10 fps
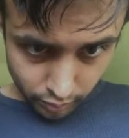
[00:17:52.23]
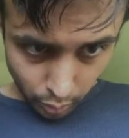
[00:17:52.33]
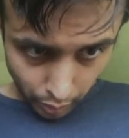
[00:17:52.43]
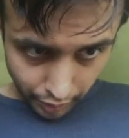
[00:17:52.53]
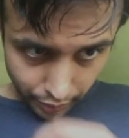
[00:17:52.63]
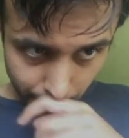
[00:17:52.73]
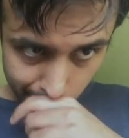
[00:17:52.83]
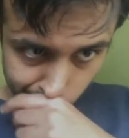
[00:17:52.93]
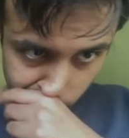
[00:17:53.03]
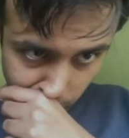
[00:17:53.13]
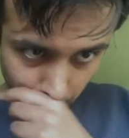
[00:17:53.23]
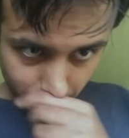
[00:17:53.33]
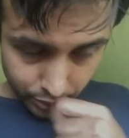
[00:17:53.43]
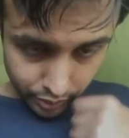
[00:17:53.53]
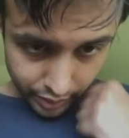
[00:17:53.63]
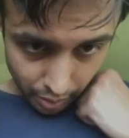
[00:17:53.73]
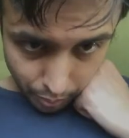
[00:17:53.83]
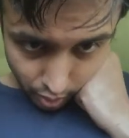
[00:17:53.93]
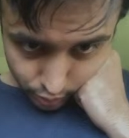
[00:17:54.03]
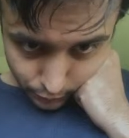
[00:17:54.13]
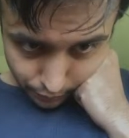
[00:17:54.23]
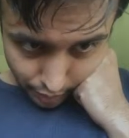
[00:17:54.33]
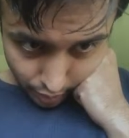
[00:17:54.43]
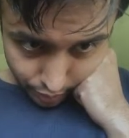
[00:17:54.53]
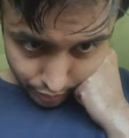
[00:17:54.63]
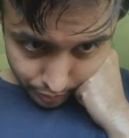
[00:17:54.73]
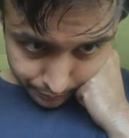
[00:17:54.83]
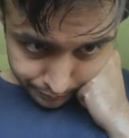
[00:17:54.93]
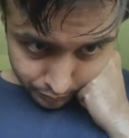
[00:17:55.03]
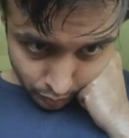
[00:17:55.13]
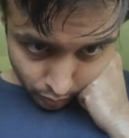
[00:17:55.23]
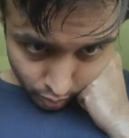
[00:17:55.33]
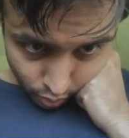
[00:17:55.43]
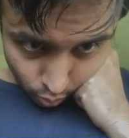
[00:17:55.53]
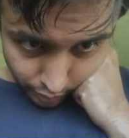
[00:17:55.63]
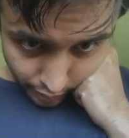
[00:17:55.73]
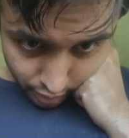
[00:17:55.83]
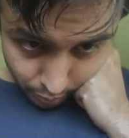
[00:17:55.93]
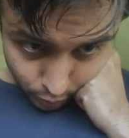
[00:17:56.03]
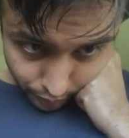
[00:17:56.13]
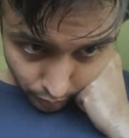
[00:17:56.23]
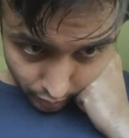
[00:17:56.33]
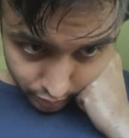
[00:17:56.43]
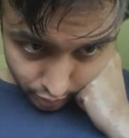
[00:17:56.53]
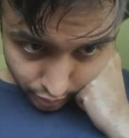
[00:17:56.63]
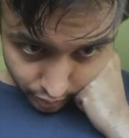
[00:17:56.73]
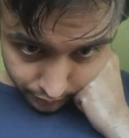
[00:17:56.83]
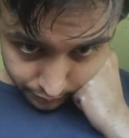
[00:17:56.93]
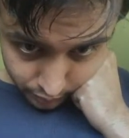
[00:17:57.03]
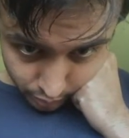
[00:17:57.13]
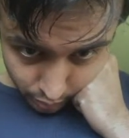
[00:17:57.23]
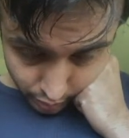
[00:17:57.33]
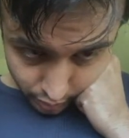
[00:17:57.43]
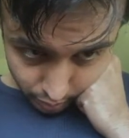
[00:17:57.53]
Right here. So when you're doing get policy and value, we're getting the move velocity, right?